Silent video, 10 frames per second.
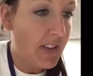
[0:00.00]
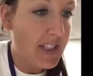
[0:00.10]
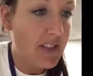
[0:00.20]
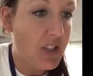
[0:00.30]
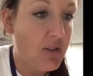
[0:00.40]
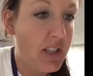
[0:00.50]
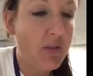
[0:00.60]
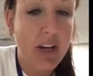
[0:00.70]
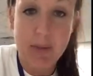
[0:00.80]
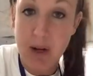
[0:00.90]
it says
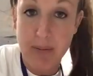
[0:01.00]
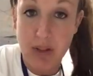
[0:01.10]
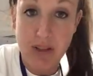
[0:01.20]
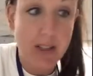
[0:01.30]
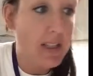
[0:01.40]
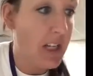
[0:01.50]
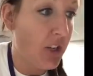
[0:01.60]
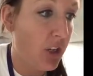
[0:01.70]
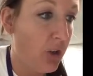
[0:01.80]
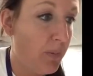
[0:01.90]
using random numbers
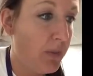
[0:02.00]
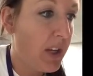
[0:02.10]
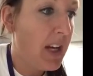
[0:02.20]
continued.